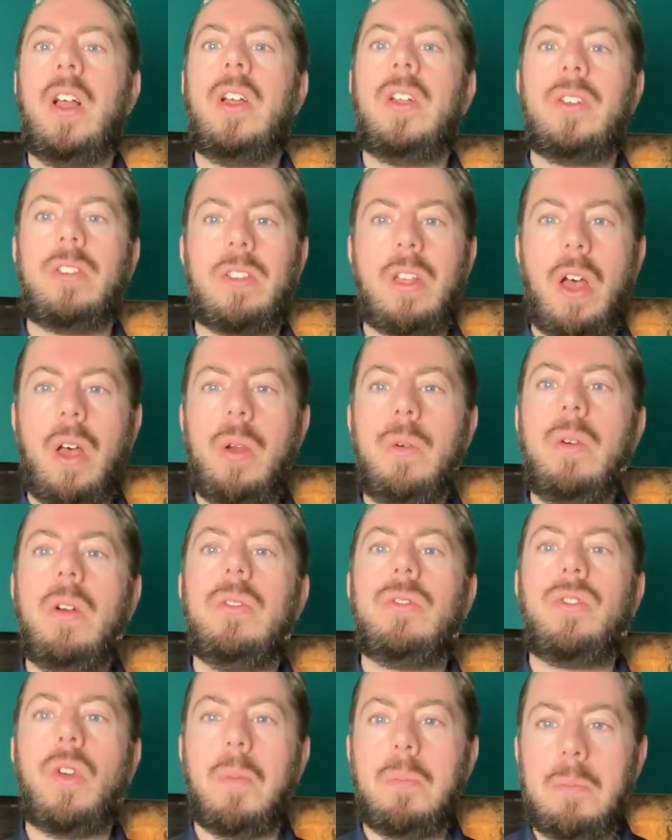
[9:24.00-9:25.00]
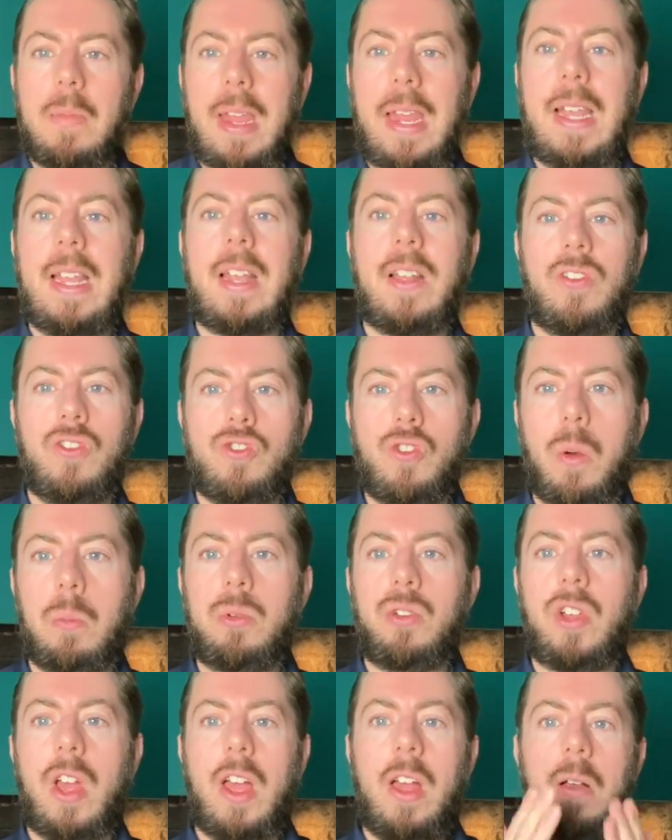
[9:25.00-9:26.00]
So, from me in
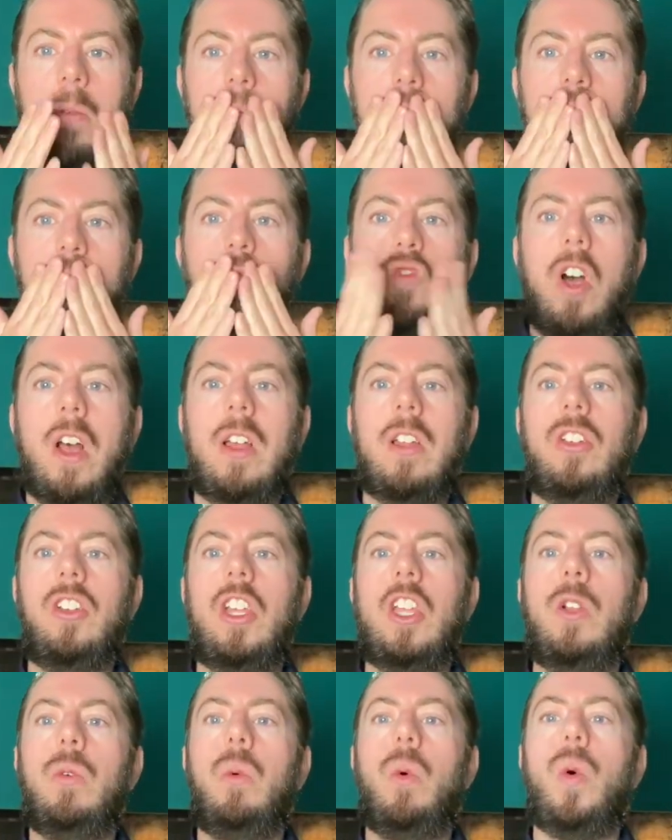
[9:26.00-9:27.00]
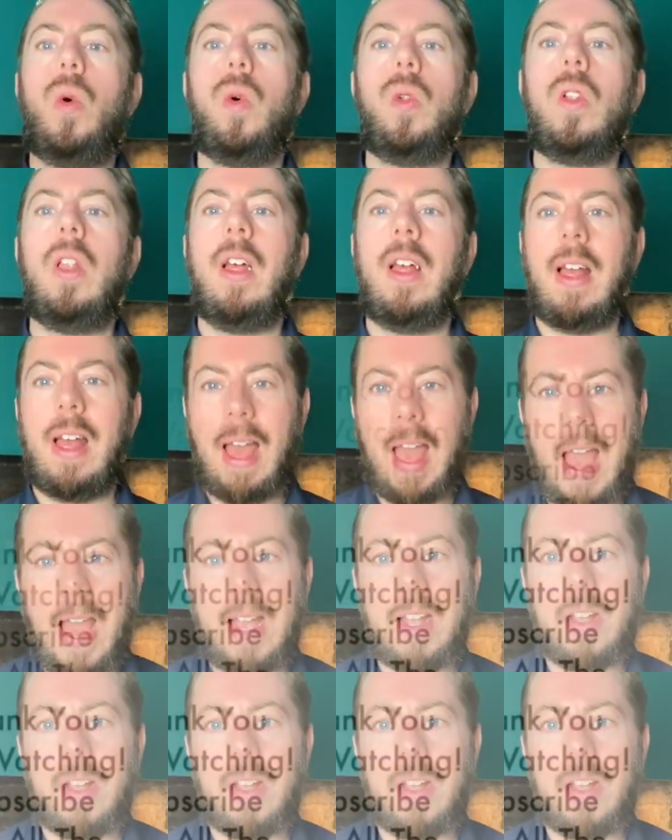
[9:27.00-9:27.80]
Shropshire, mwah to you all and